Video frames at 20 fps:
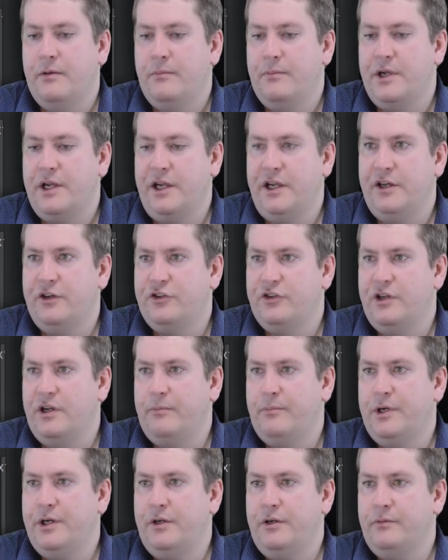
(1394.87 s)
page
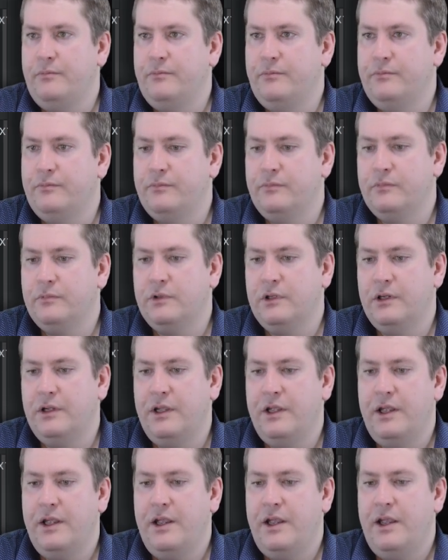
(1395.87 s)
number.
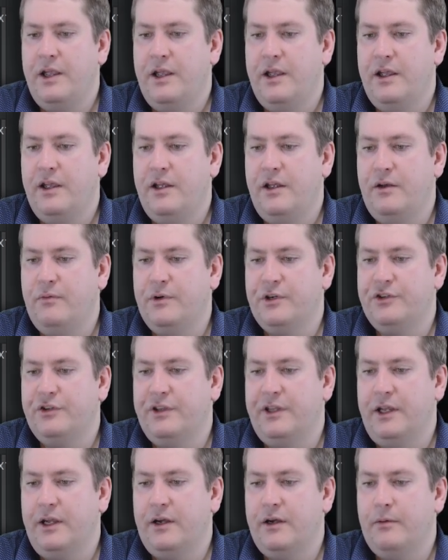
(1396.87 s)
And what
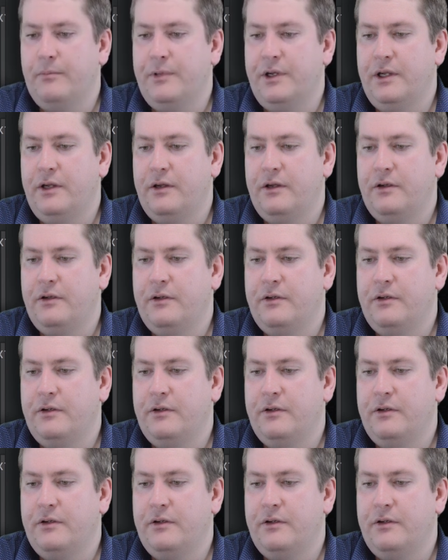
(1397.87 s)
should the error be?